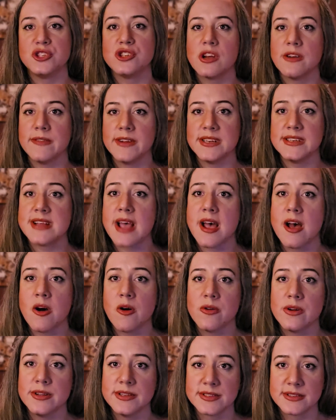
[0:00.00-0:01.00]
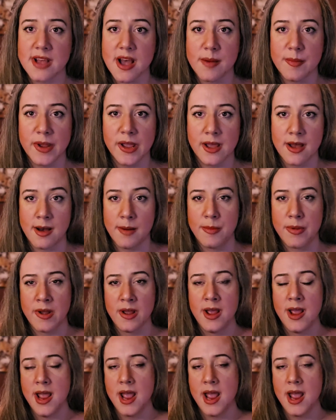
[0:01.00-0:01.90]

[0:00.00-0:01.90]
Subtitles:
shoving down is coming up.